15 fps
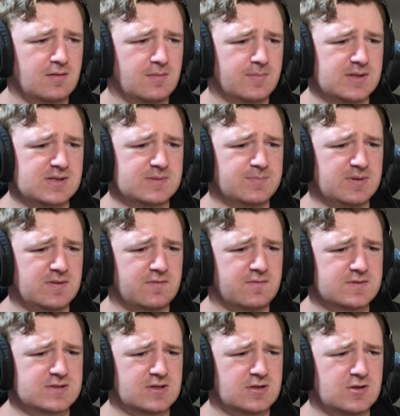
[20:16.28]
Believe believe it
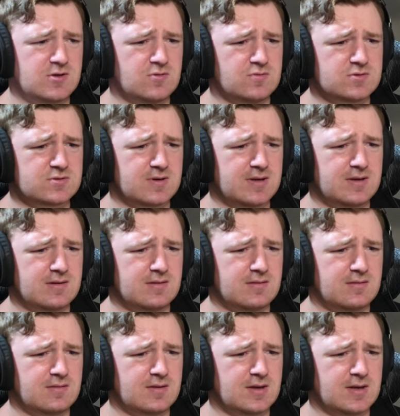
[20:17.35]
was Hughes, right?
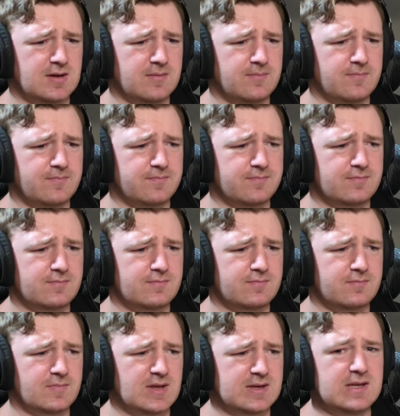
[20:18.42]
Um,
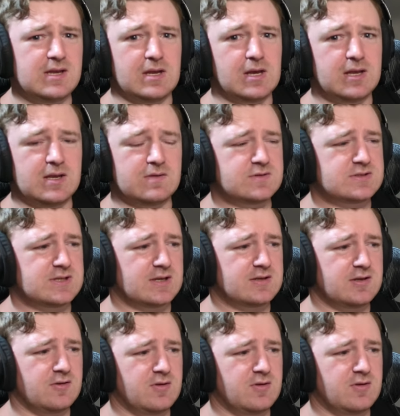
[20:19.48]
and he yeah, he was sick too.